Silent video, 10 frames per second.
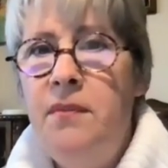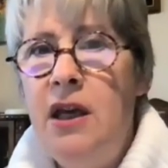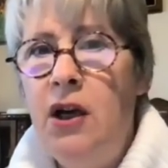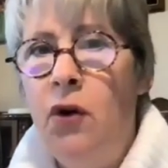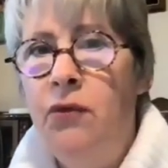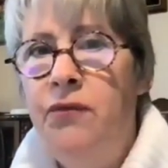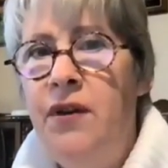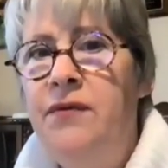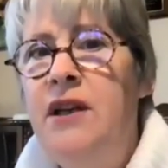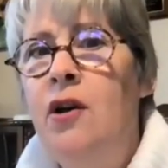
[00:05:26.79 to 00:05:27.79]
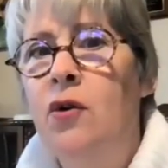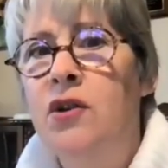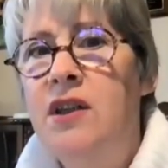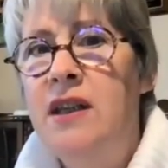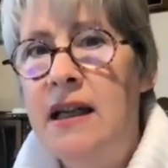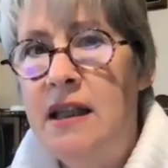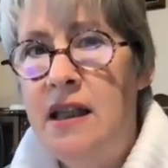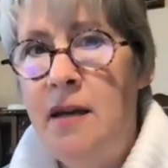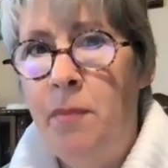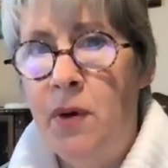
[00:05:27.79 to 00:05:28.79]
50 or
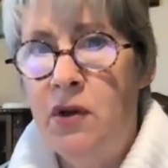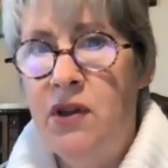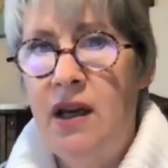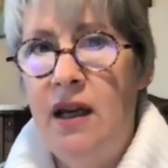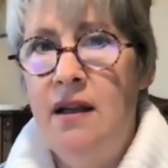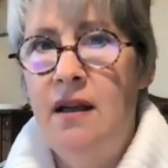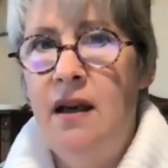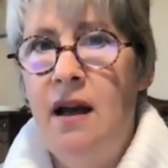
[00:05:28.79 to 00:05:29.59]
60%